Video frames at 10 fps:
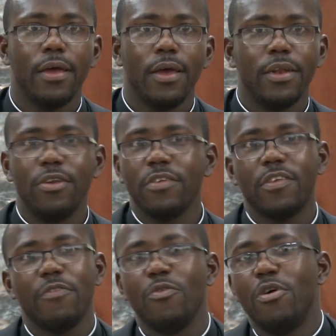He did not
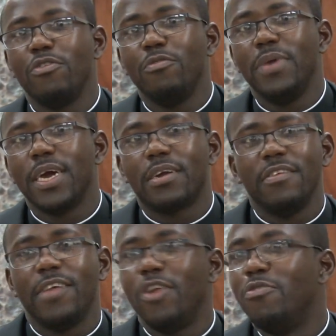say if you want to be a
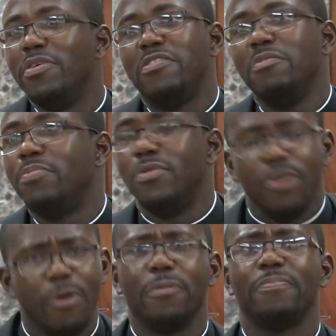Christian, it will be simple.
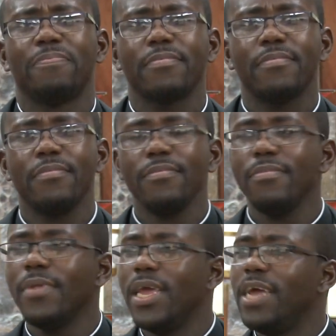No.
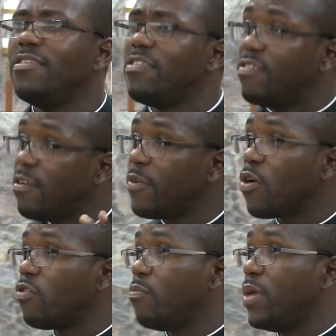It is
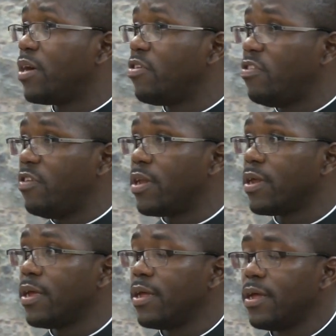difficult to be a Christian.
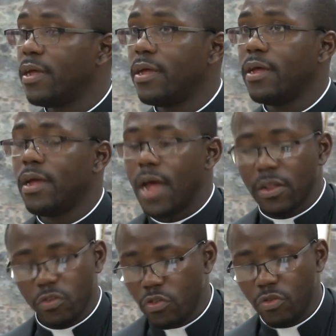
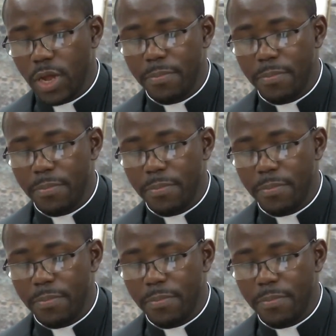And so today,